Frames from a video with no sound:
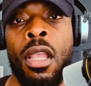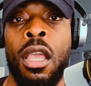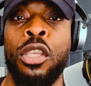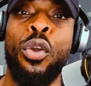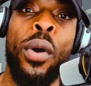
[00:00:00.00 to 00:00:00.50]

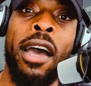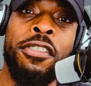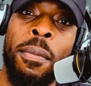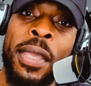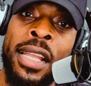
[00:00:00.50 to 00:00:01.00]
you have
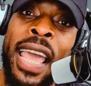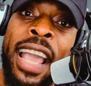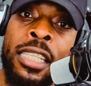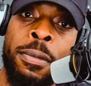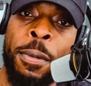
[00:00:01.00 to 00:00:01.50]
to be an
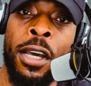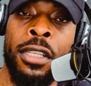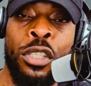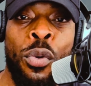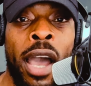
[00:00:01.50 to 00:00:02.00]

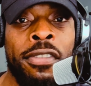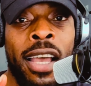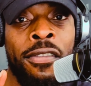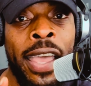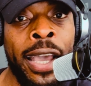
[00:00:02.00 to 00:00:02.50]
expert. You have to
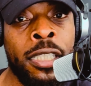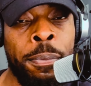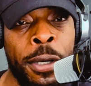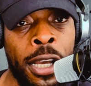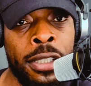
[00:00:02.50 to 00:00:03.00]
have
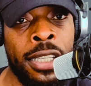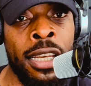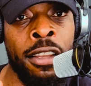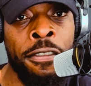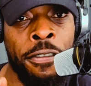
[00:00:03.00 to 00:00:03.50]
experts in
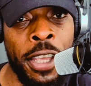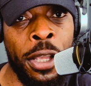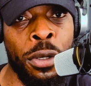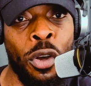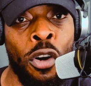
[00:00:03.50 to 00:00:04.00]
the
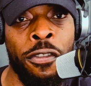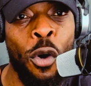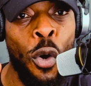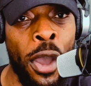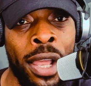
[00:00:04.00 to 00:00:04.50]
field of
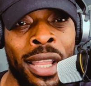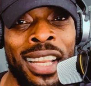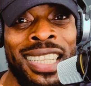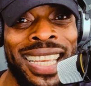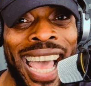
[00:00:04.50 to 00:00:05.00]
oil
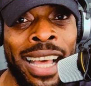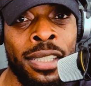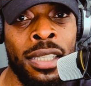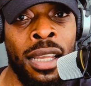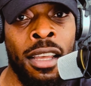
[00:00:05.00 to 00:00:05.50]
and
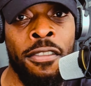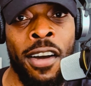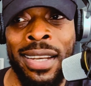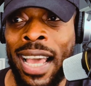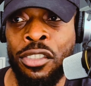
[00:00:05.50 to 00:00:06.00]
gas.
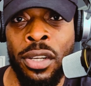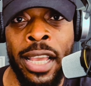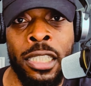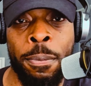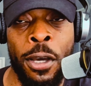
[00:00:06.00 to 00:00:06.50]
Financial
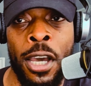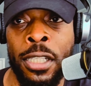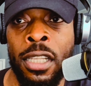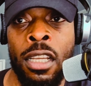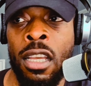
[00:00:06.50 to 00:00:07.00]

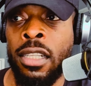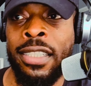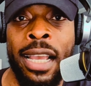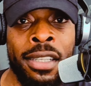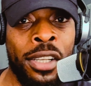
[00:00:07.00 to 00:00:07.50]
expert,
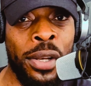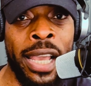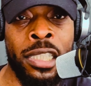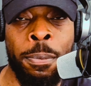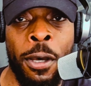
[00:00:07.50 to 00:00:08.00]
technical
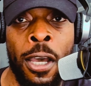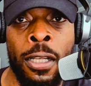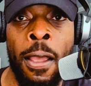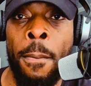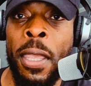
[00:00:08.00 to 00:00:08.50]
expert,
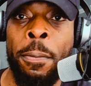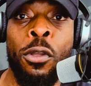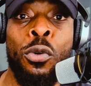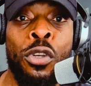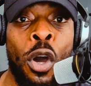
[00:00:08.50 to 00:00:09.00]
people
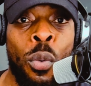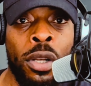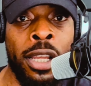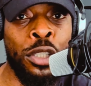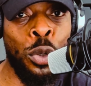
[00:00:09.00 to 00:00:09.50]
who know what
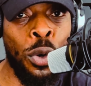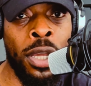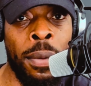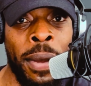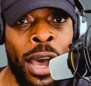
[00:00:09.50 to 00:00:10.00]
they're talking
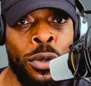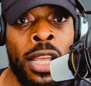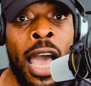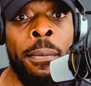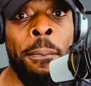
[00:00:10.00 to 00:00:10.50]
about,
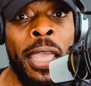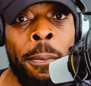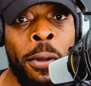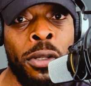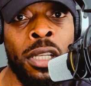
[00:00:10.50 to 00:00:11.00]
and
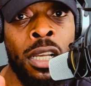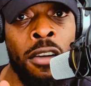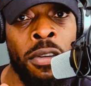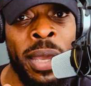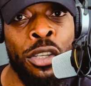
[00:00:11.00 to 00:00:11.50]
people the
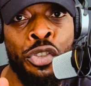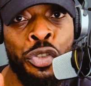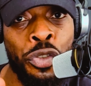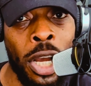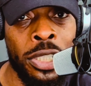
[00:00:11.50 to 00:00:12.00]
government
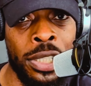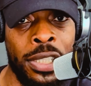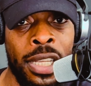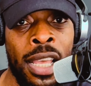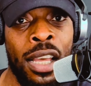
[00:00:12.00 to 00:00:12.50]

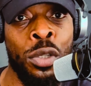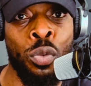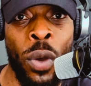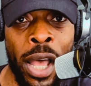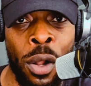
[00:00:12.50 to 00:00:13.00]
trust as
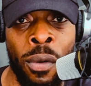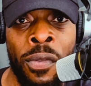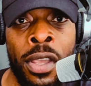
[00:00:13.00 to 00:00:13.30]
well,